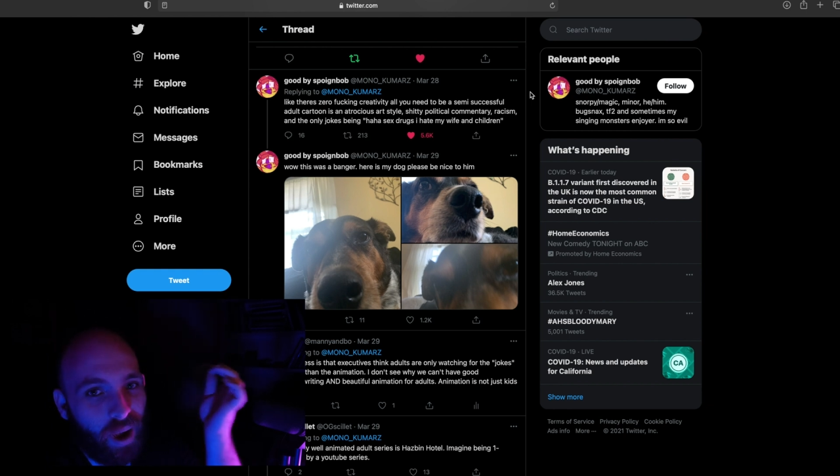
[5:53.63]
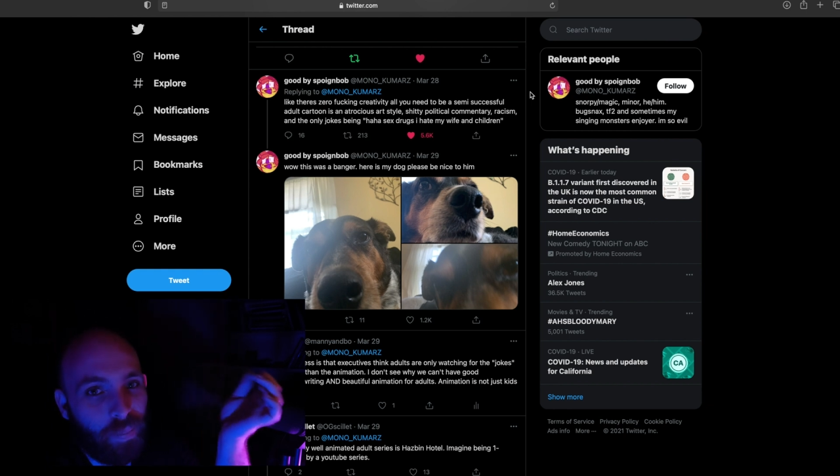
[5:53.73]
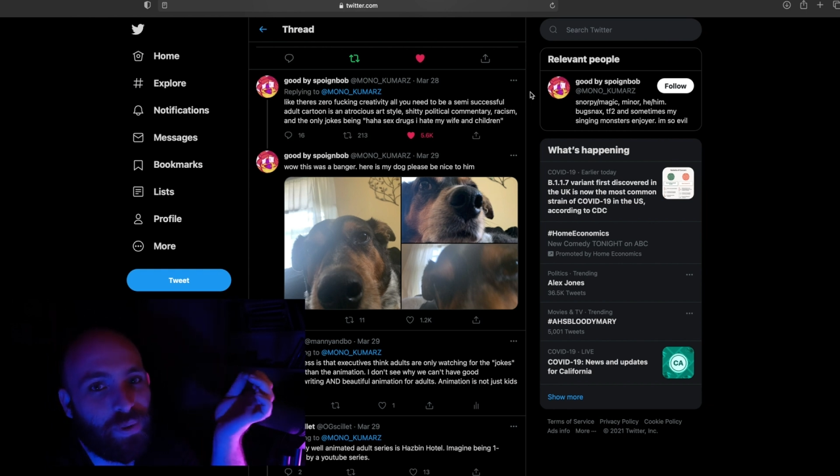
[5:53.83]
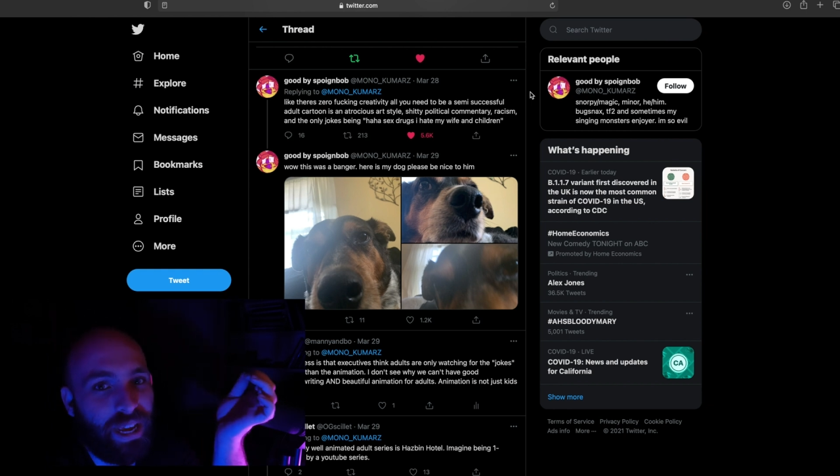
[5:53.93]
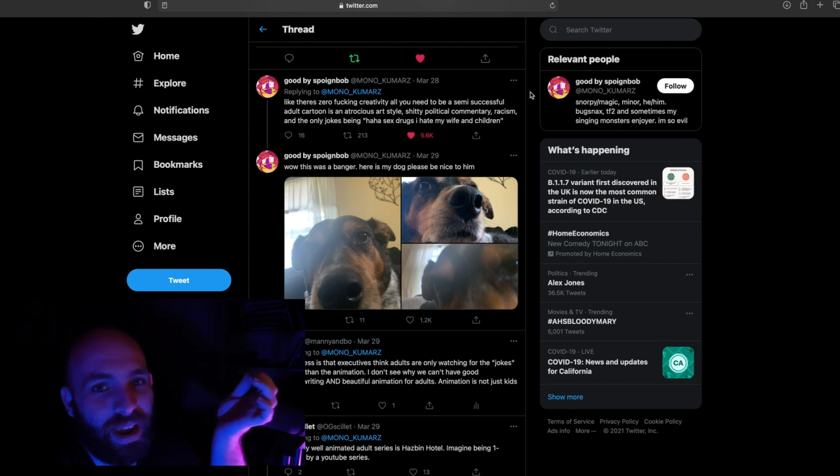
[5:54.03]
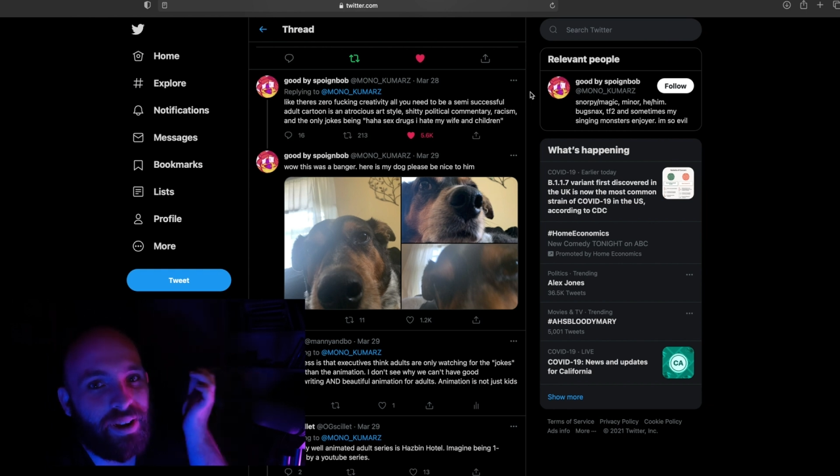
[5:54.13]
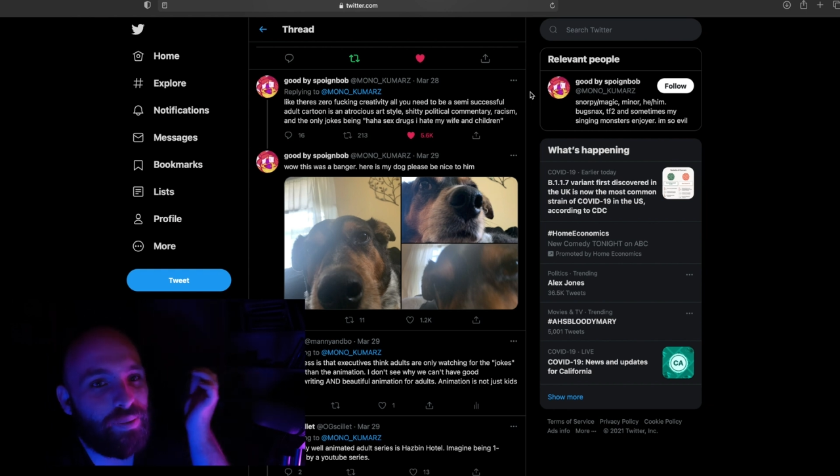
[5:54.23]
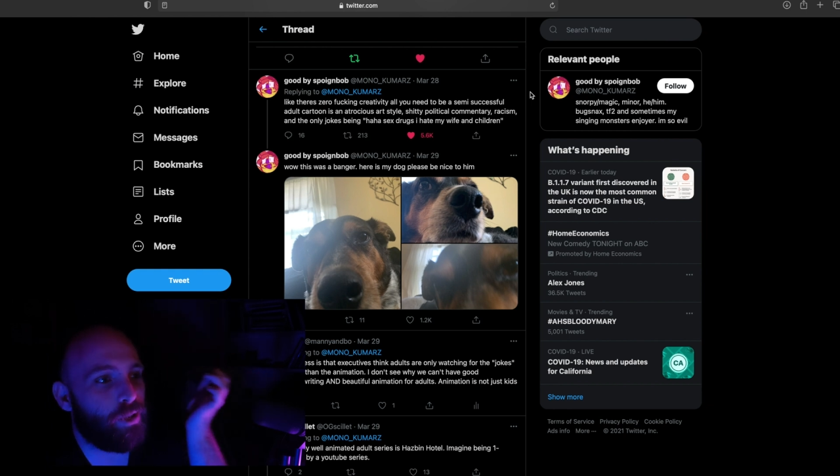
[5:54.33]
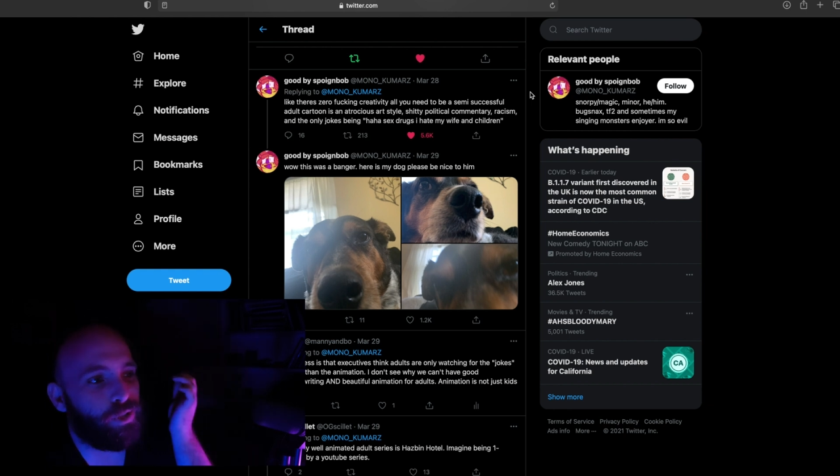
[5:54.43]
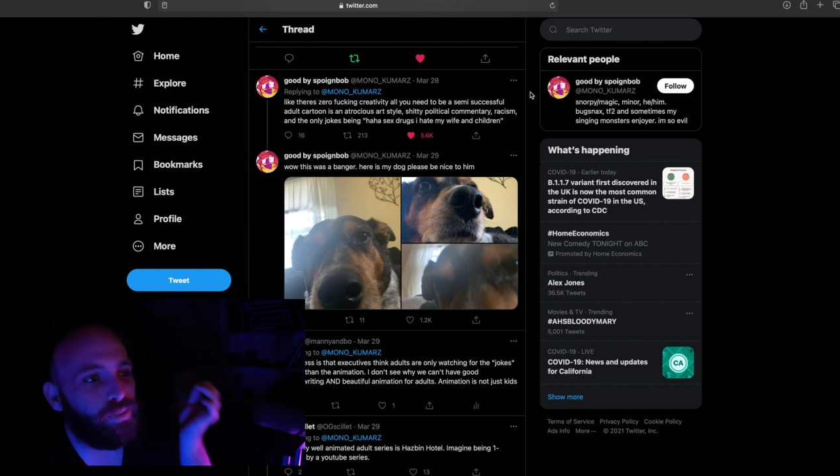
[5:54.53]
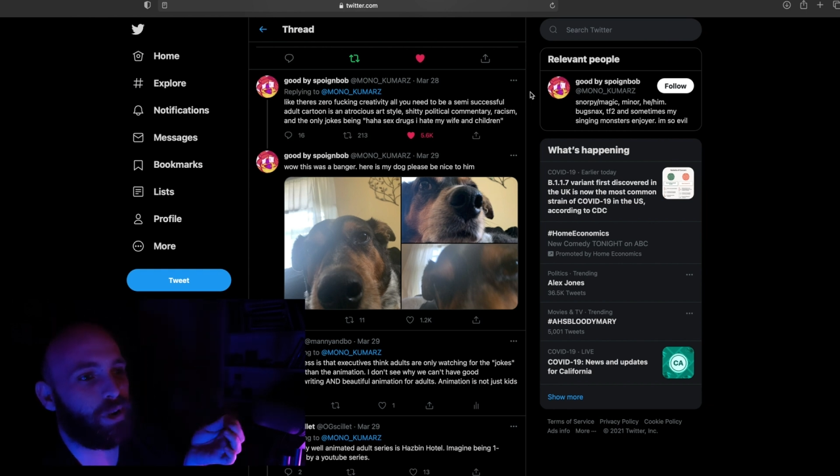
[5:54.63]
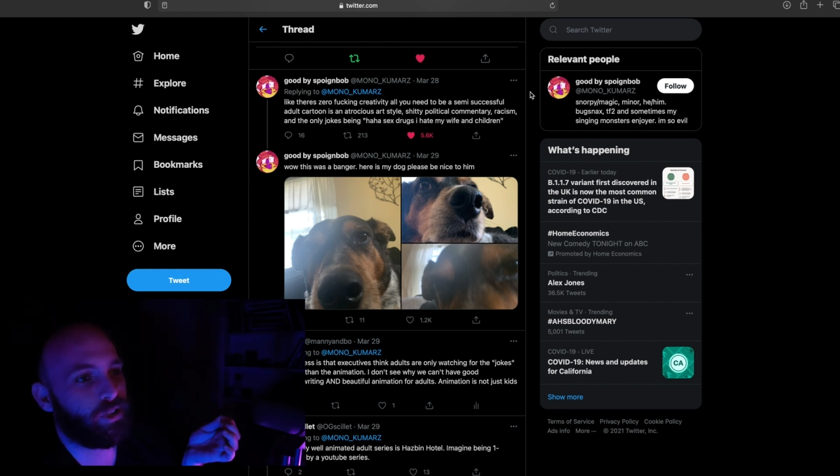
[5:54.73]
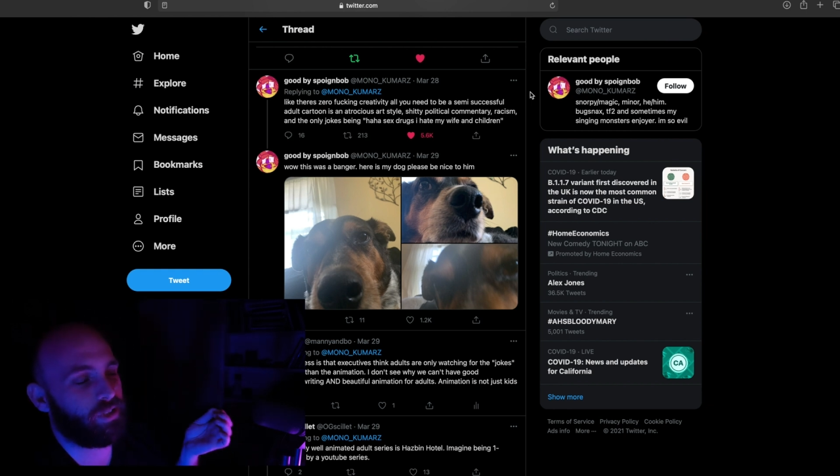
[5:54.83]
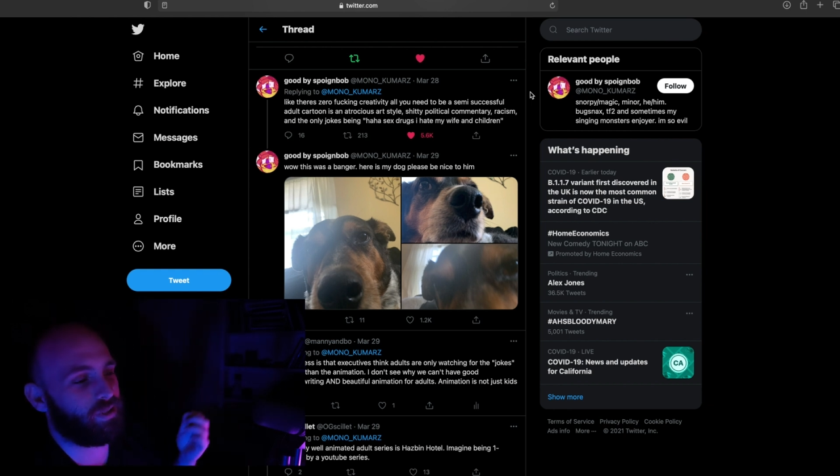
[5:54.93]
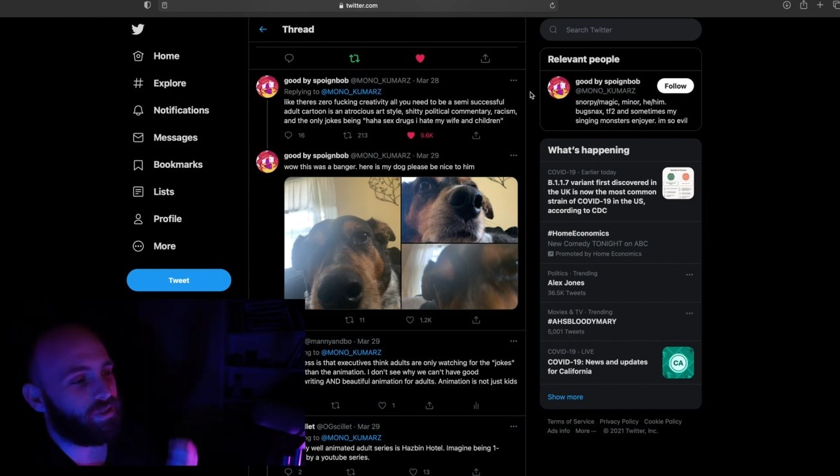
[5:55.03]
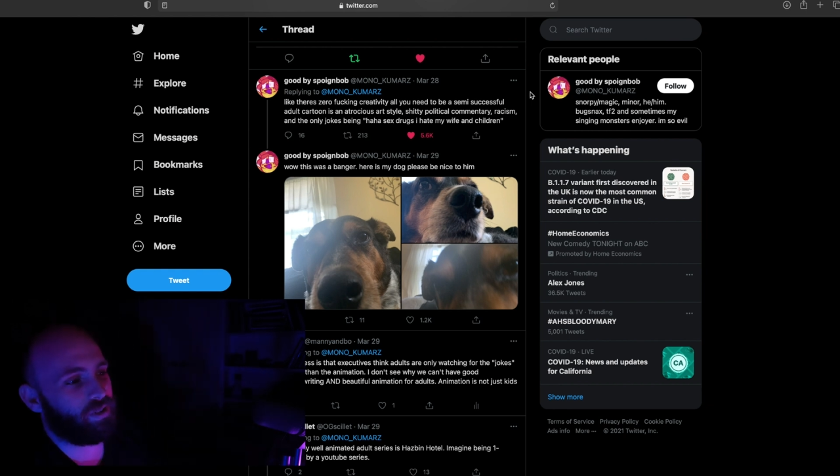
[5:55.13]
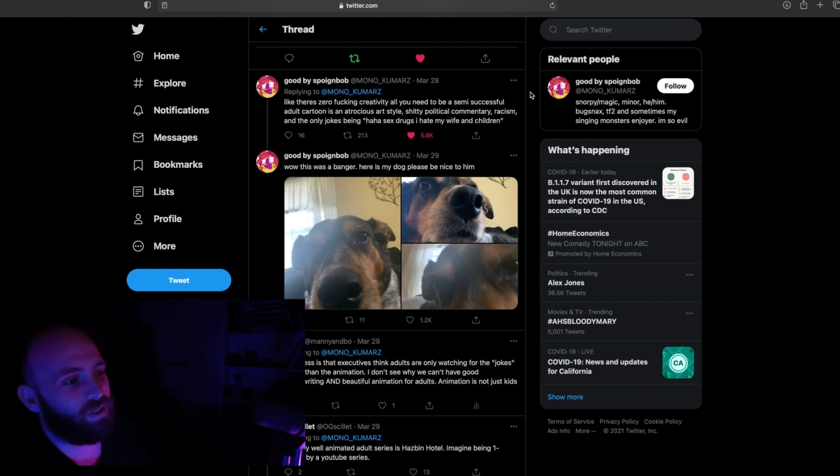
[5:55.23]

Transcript: up the animation budget?